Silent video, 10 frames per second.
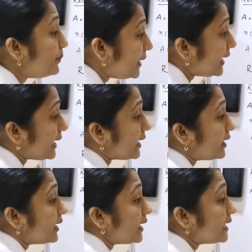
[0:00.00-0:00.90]

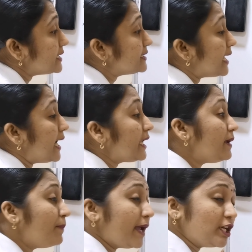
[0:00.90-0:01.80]
B is the
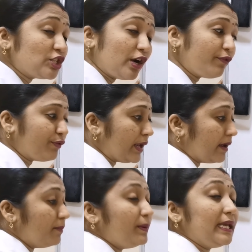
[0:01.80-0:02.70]
image of
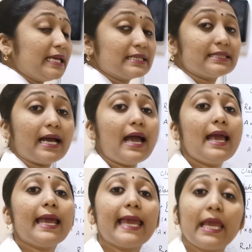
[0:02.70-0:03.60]
A. B is the
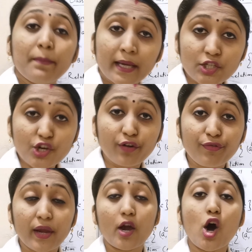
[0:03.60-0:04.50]
image
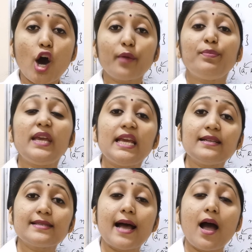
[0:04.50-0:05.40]
of A, or B
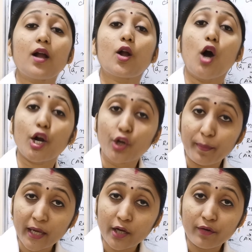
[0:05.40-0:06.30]
is the
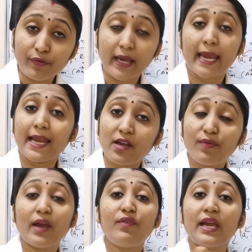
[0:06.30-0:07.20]
codomain of A.
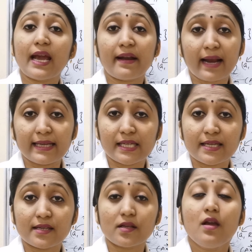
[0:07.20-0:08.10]
Anyway, we can write
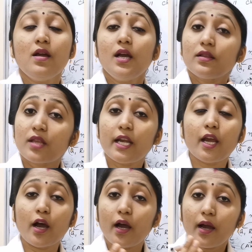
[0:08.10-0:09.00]
it as
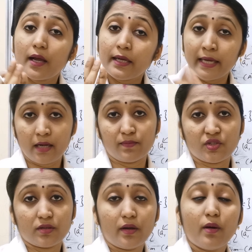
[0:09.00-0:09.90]
three
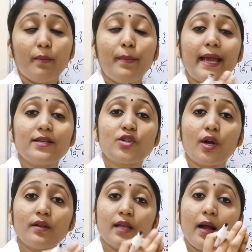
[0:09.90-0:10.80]
names based
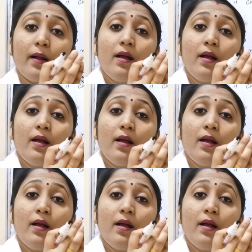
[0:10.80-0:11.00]
on the